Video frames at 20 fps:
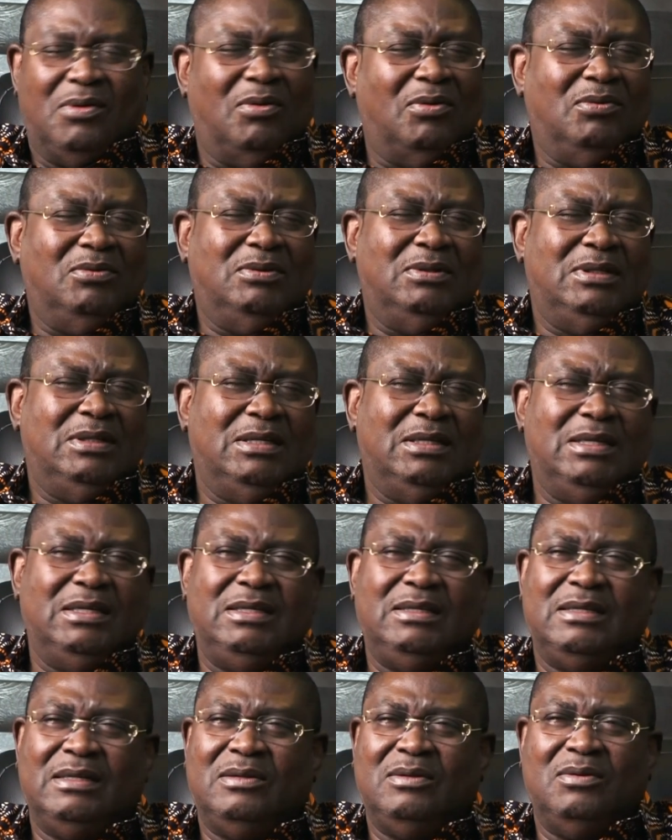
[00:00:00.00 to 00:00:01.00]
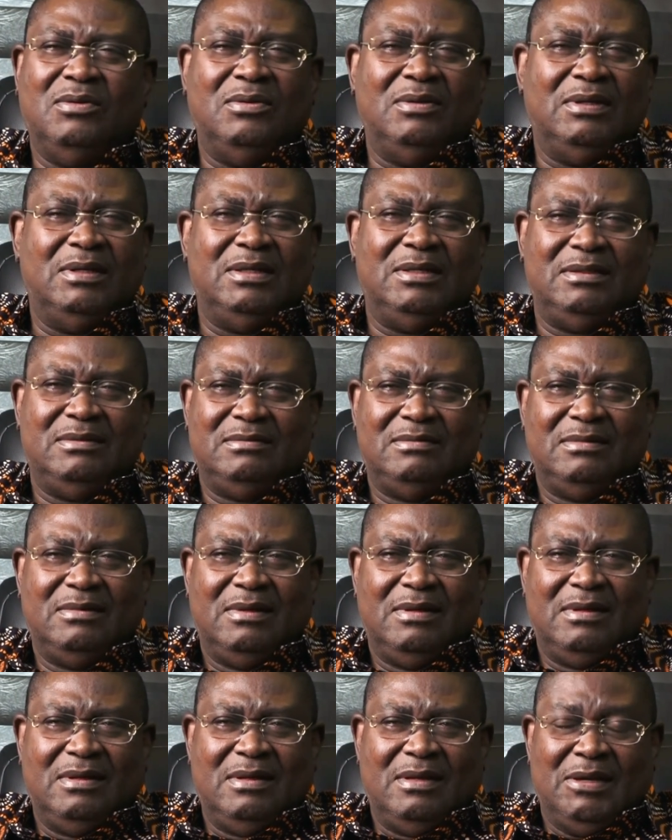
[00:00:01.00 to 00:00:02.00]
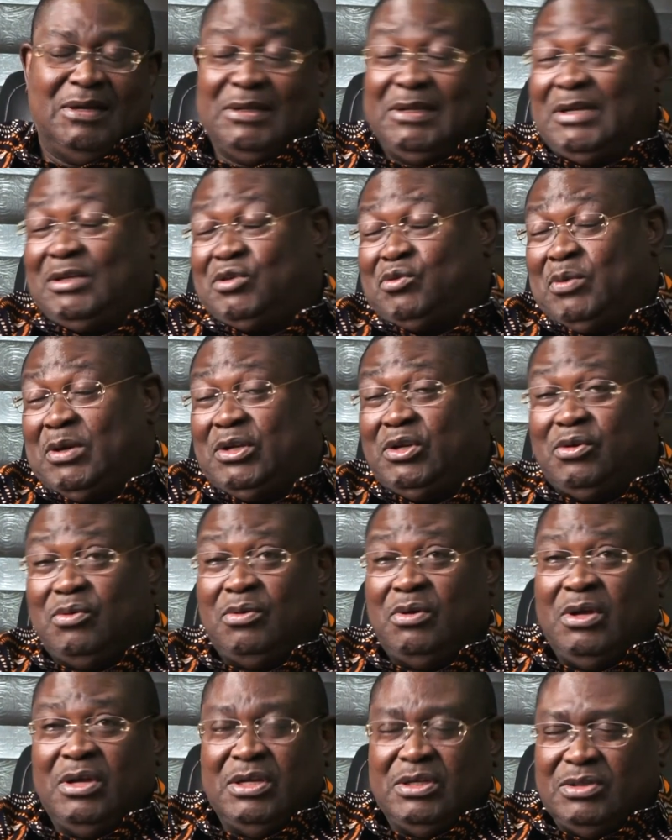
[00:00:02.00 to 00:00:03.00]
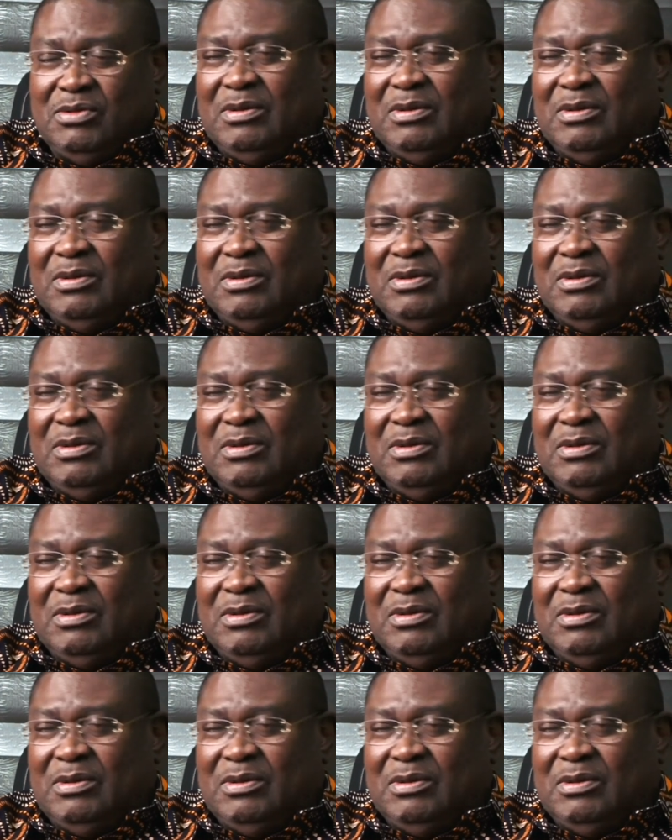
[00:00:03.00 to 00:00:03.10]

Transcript: Only the lonely. And that's when you,